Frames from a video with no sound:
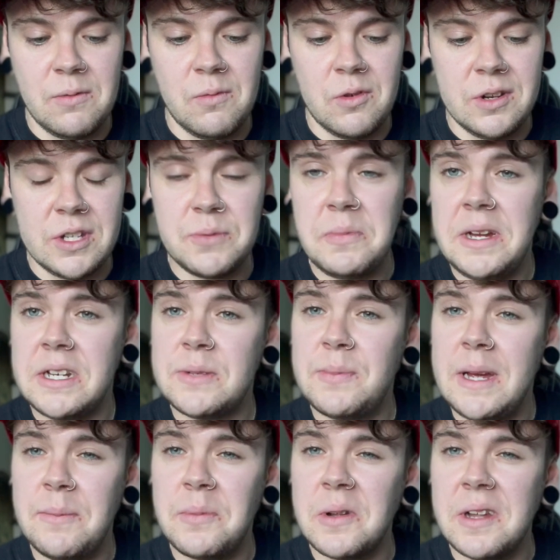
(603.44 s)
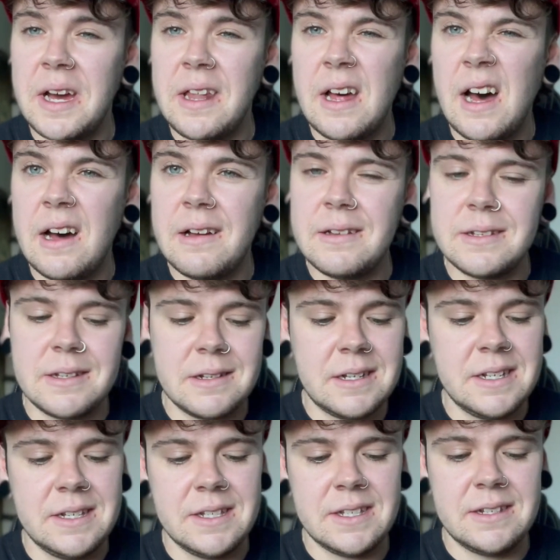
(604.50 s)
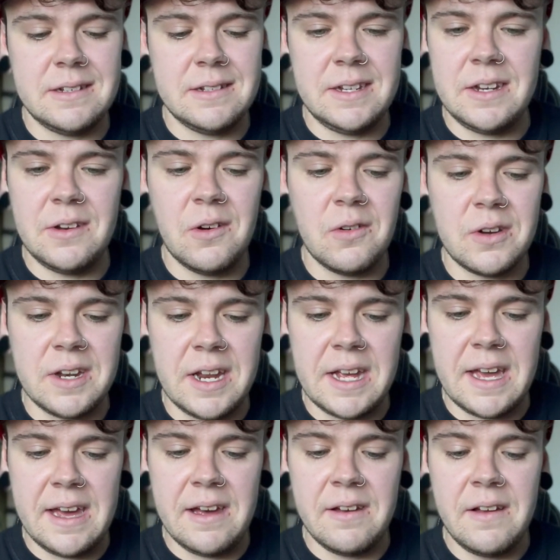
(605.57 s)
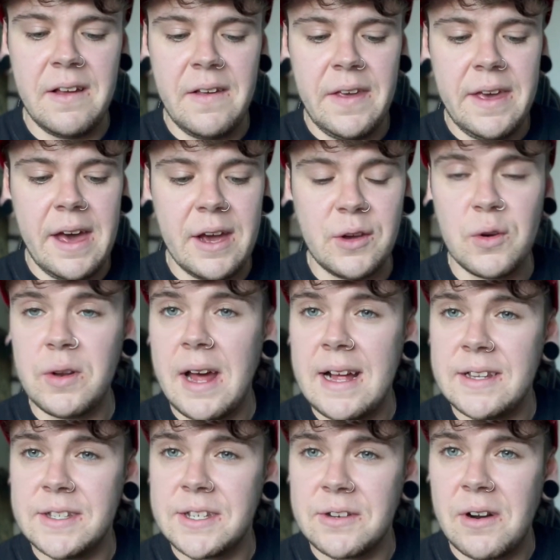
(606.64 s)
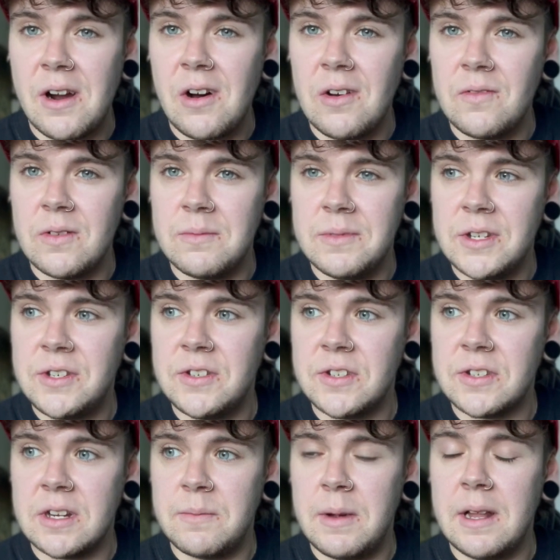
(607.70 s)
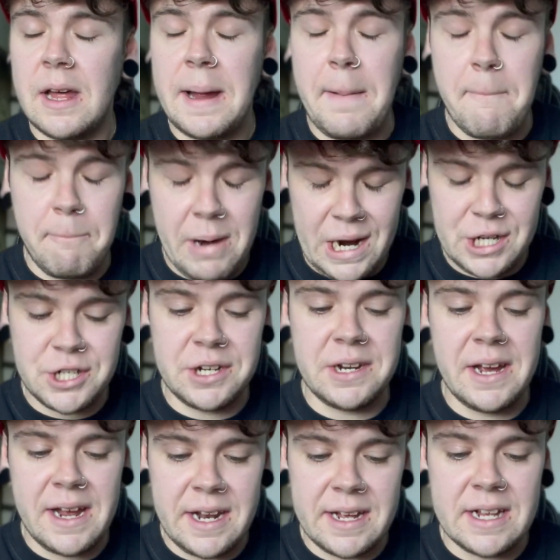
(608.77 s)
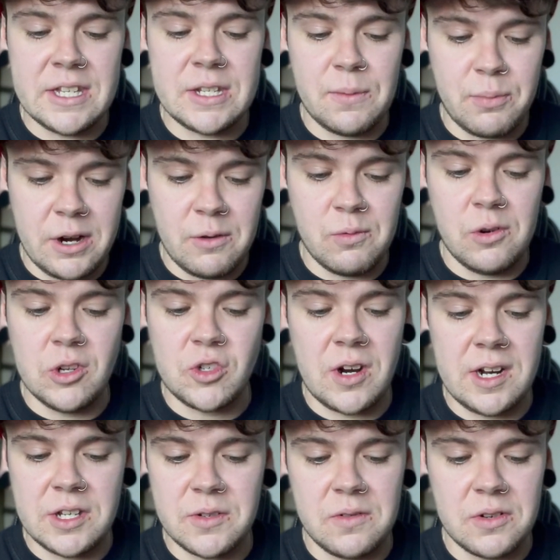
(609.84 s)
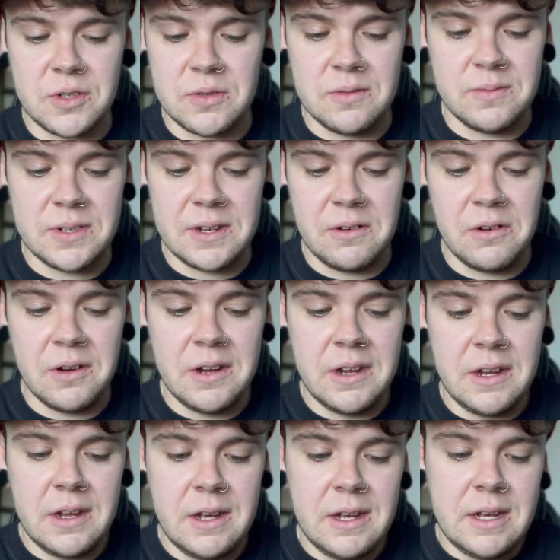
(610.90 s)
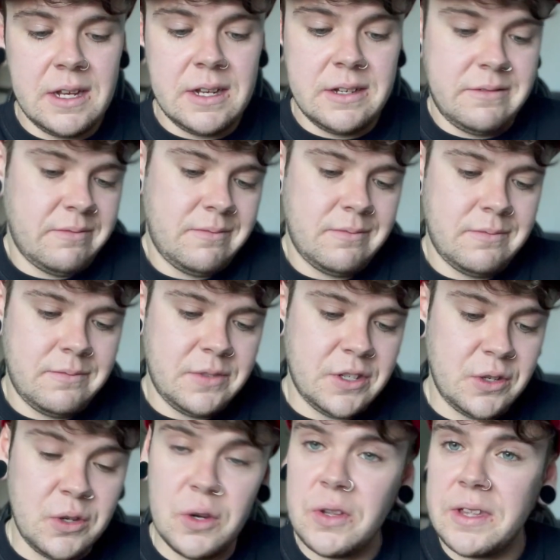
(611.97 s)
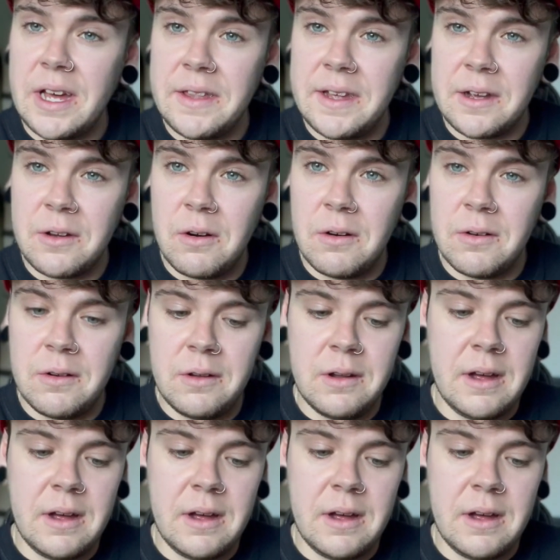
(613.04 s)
want to speak to people like that, because you're not going to get a good answer out of them. It's just going to be like bashing your head against a brick wall trying to talk to them. So it's good that they're gone.